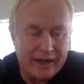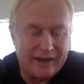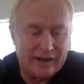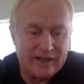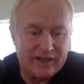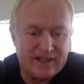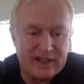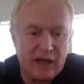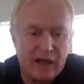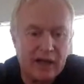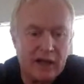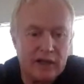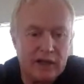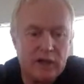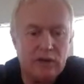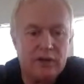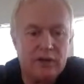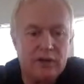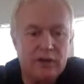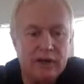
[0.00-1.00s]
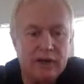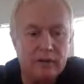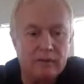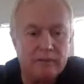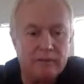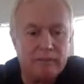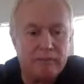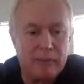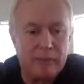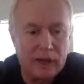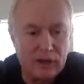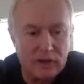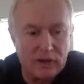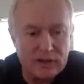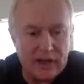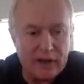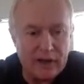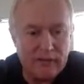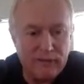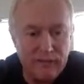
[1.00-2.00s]
it'll sucker you in
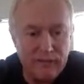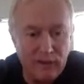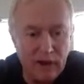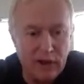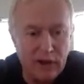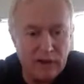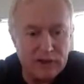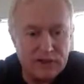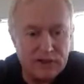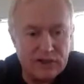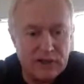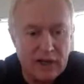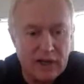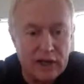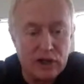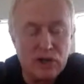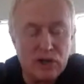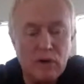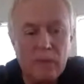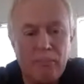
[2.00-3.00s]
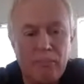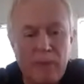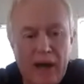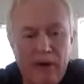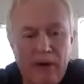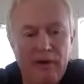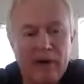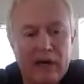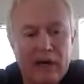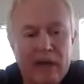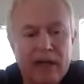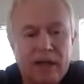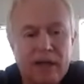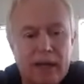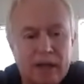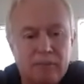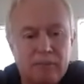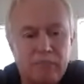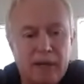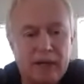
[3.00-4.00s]
because at first you
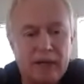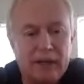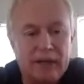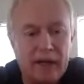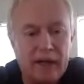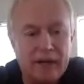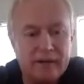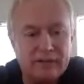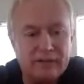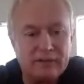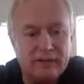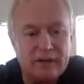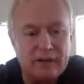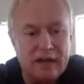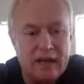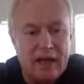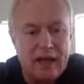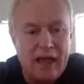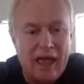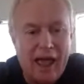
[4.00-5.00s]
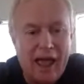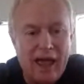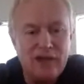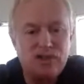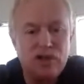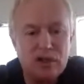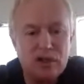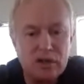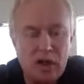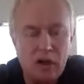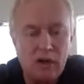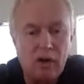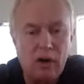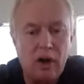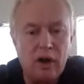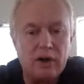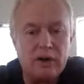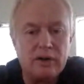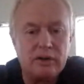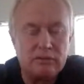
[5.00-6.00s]
apparently get big gains. As you
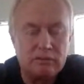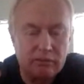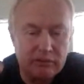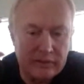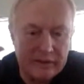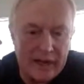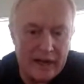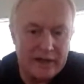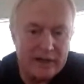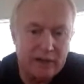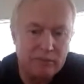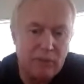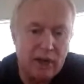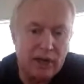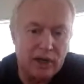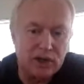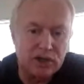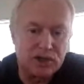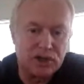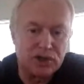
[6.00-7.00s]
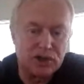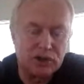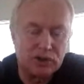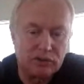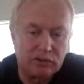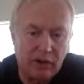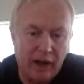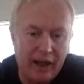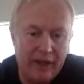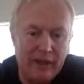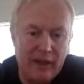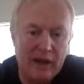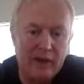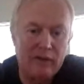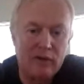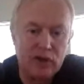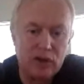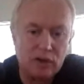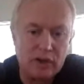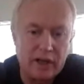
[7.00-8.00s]
go on, they diminish and
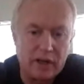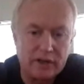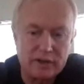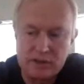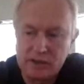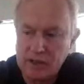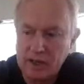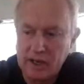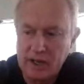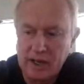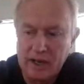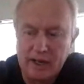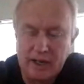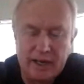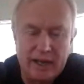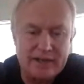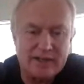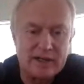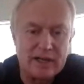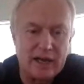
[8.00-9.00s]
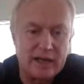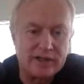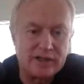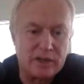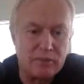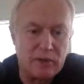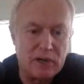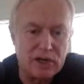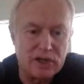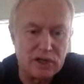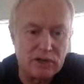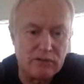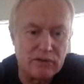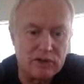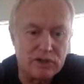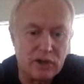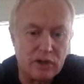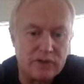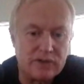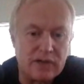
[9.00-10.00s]
then you get less and less diminishing
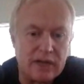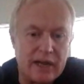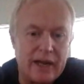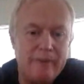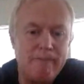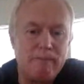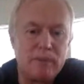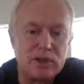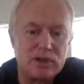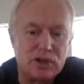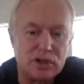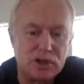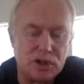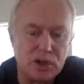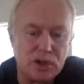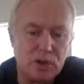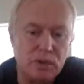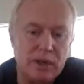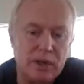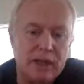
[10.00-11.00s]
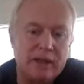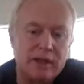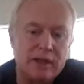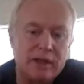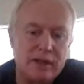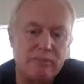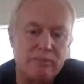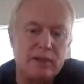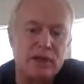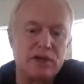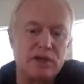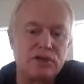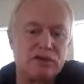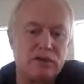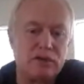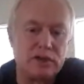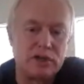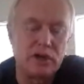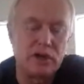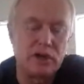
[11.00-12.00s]
returns. In pursuing the
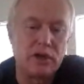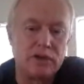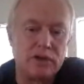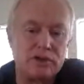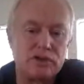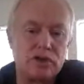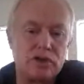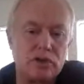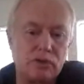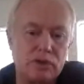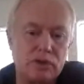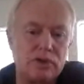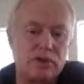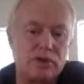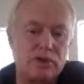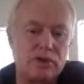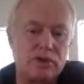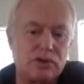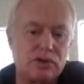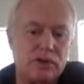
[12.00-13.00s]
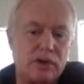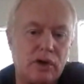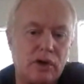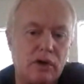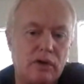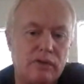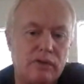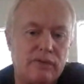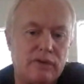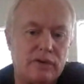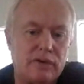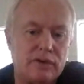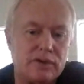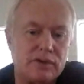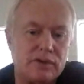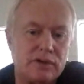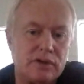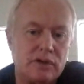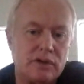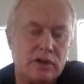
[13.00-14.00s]
diminished returns, you will destroy the whole
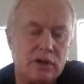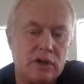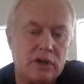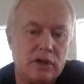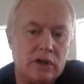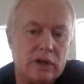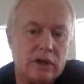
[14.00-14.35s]
forest.